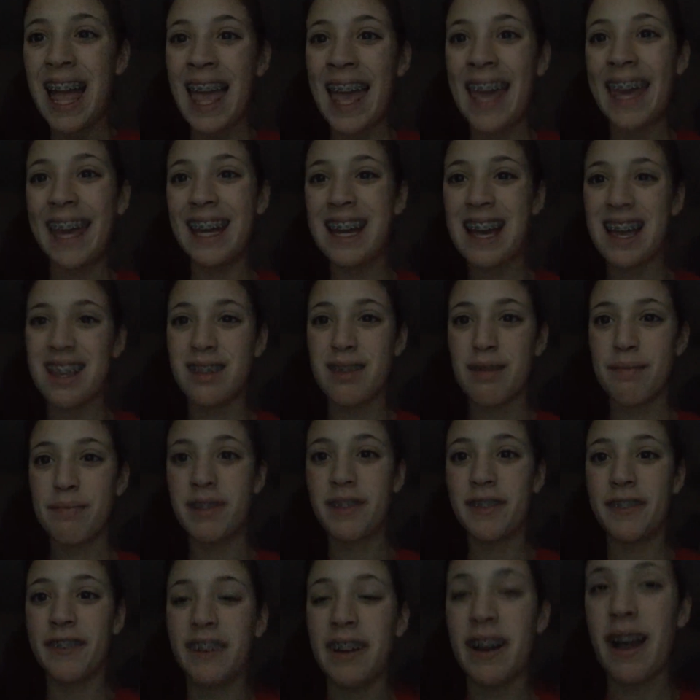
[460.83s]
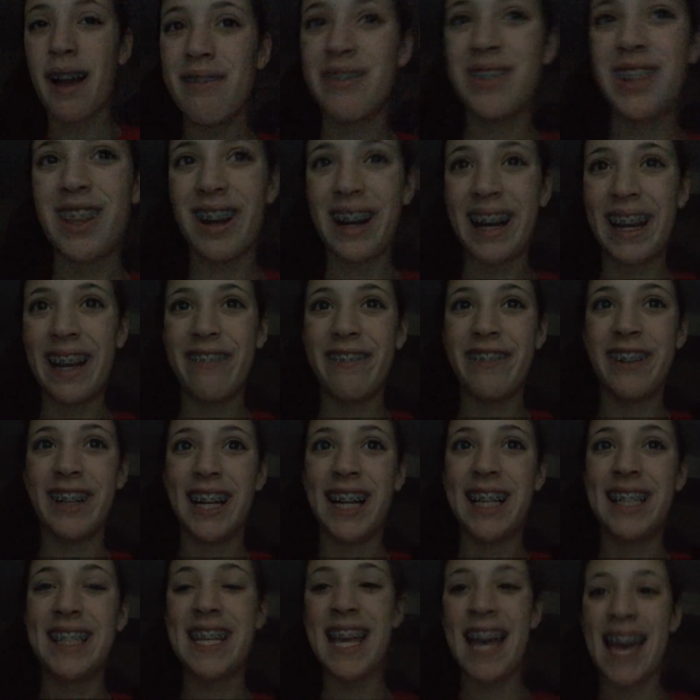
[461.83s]
Hey guys, I'm so I'm sorry I
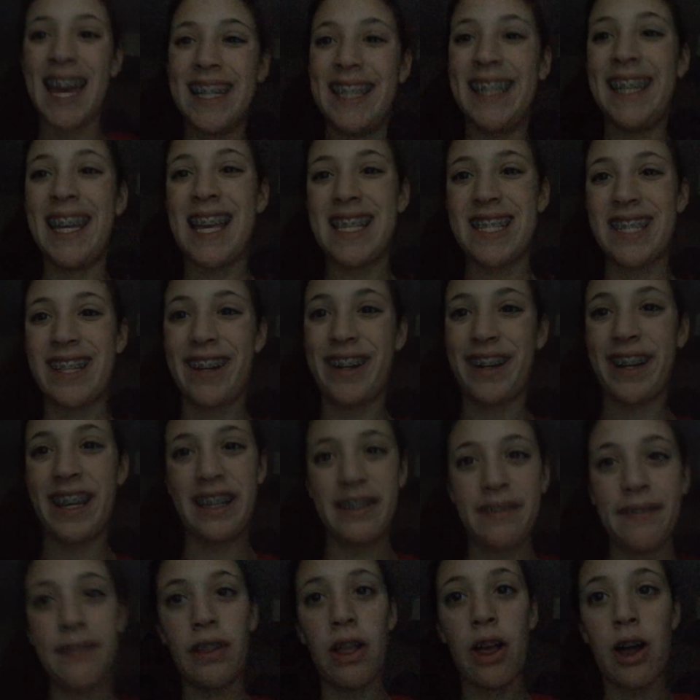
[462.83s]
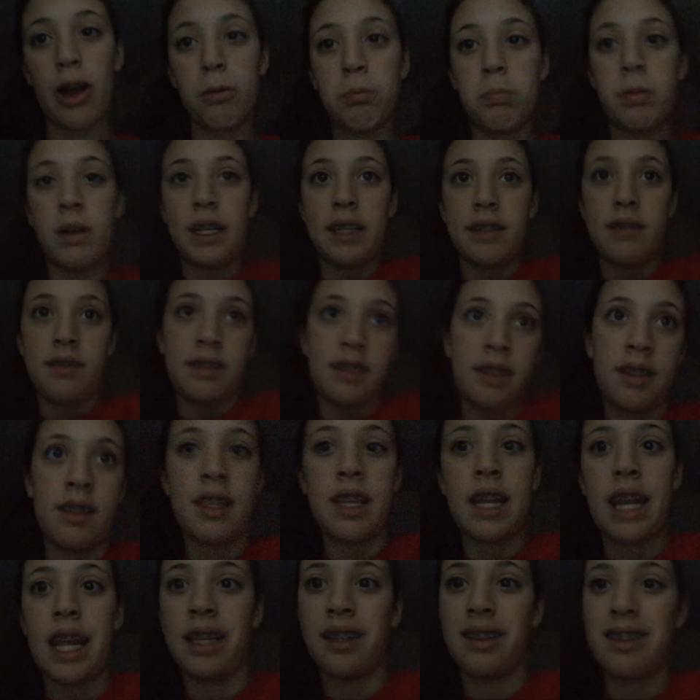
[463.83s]
forgot to end yesterday's vlog, but it's
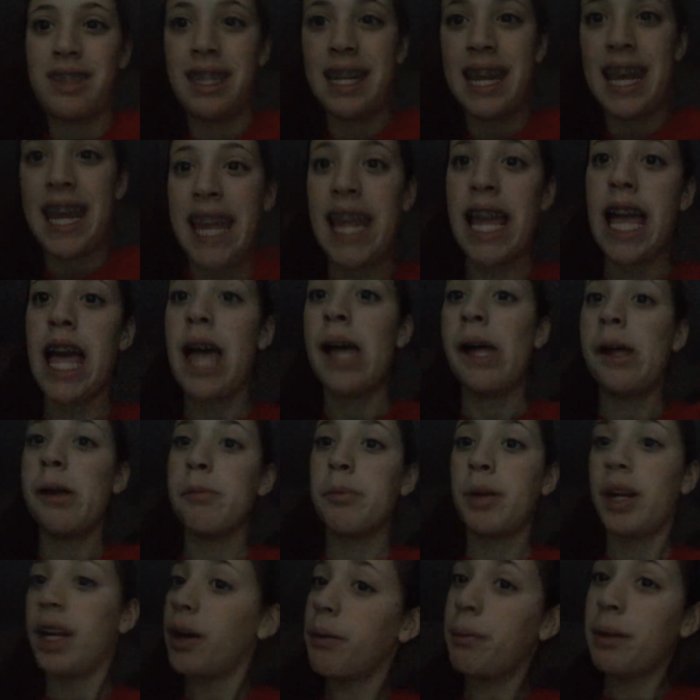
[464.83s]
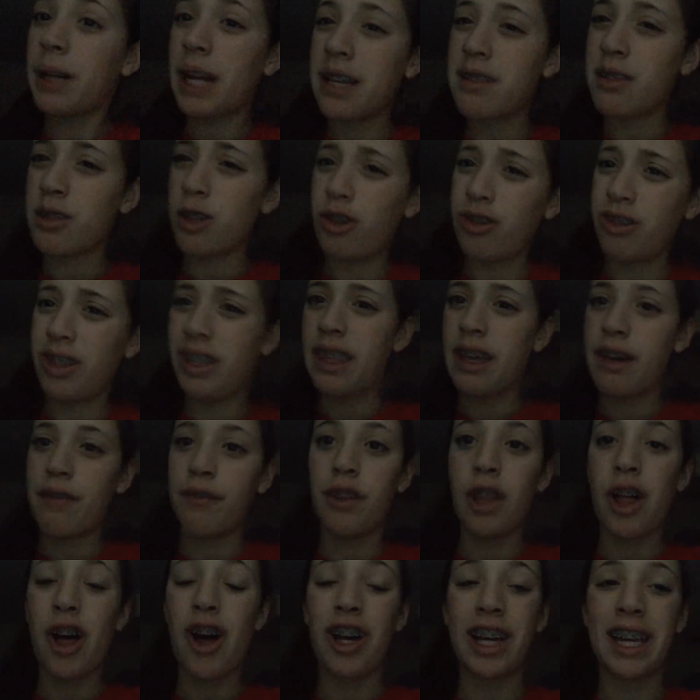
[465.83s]
the next day. But I hope you guys enjoyed
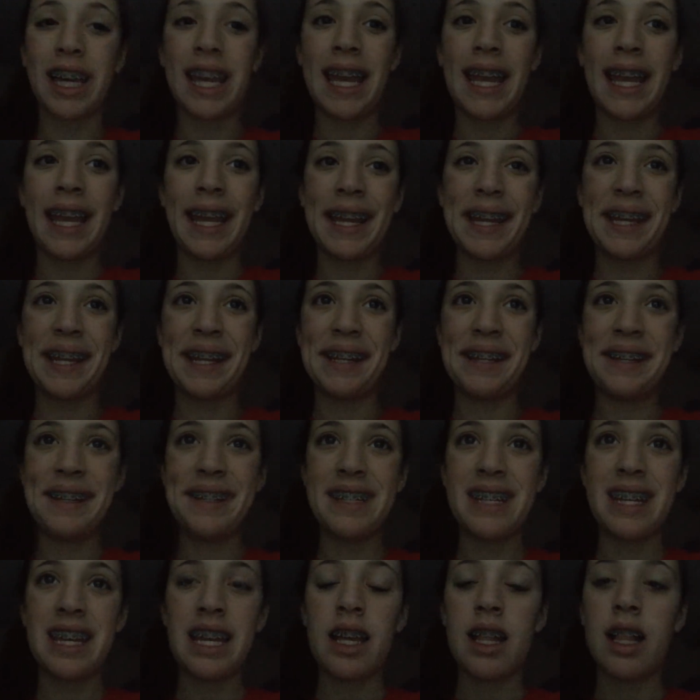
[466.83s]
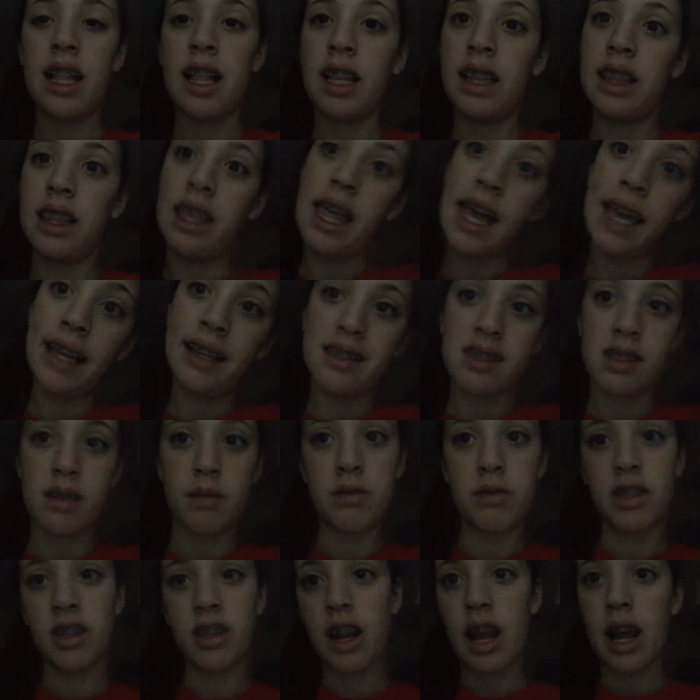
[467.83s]
that vlog and like,
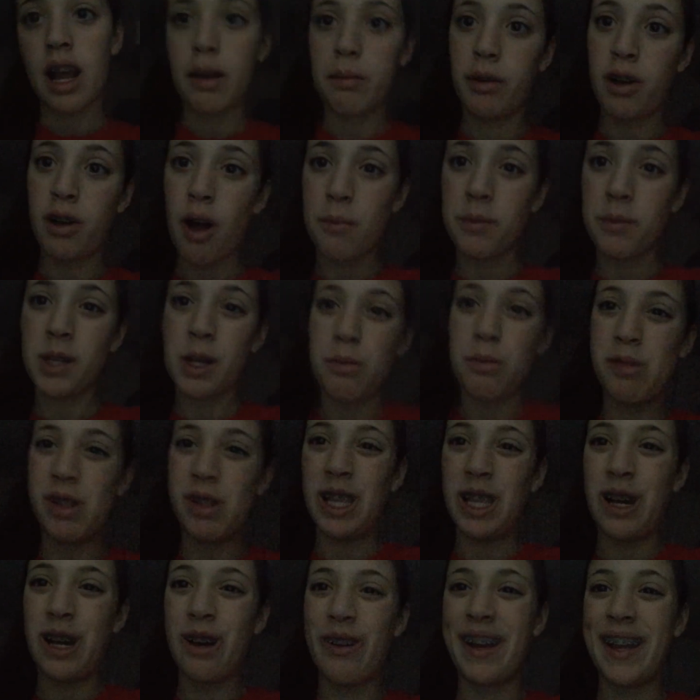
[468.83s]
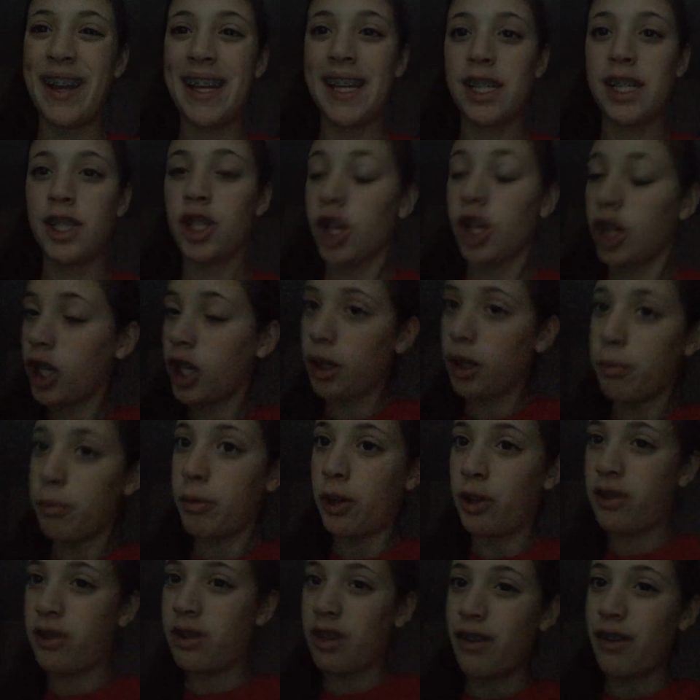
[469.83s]
subscribe, comment down below, and turn on your
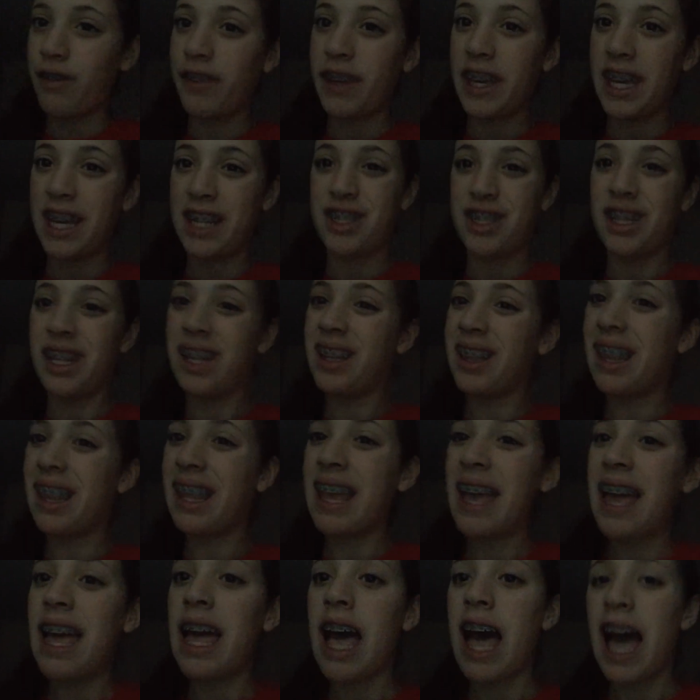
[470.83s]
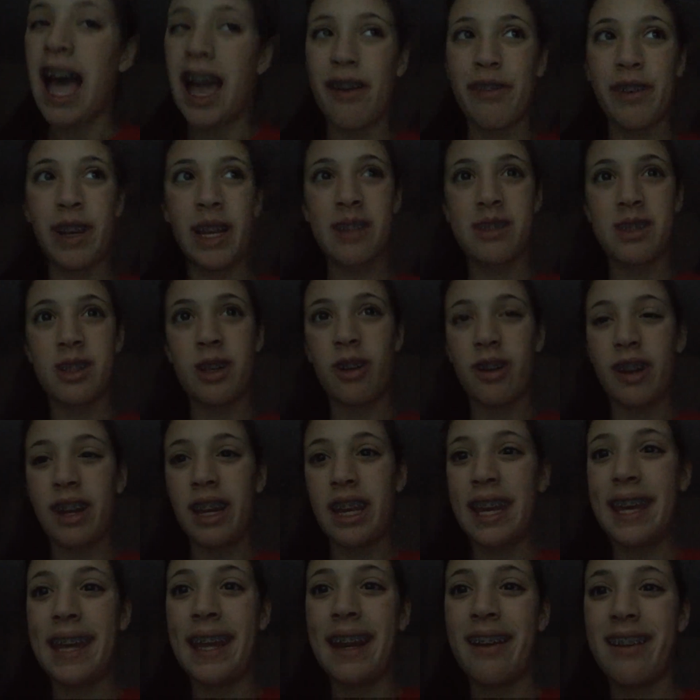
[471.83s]
post notifications. I hope you guys enjoyed
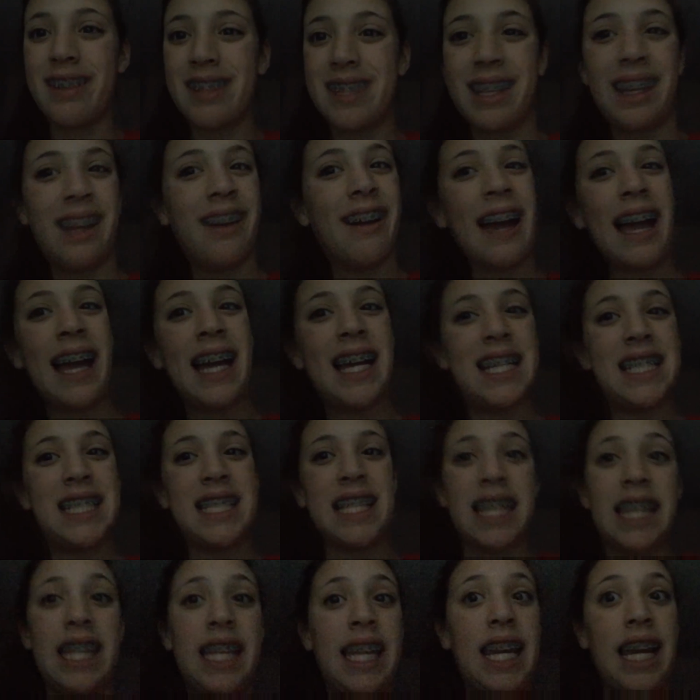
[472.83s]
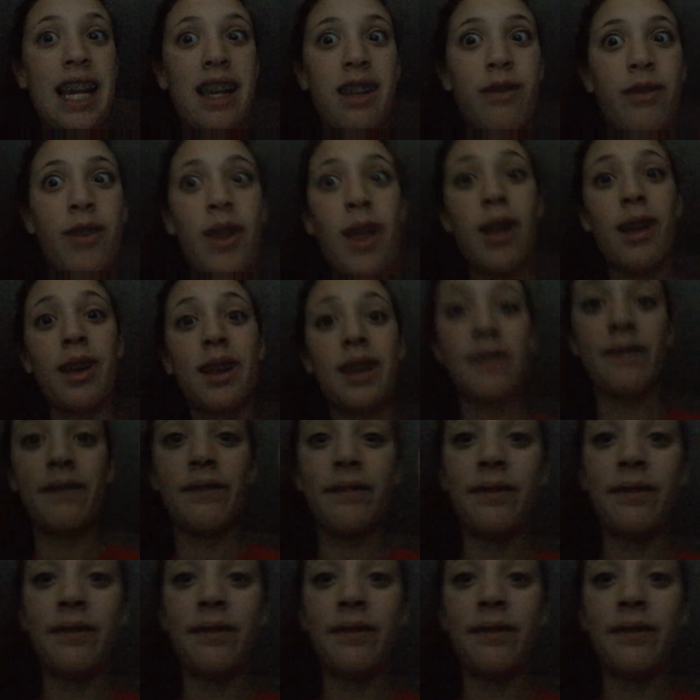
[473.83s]
it, and I'll see you guys in the next vlog.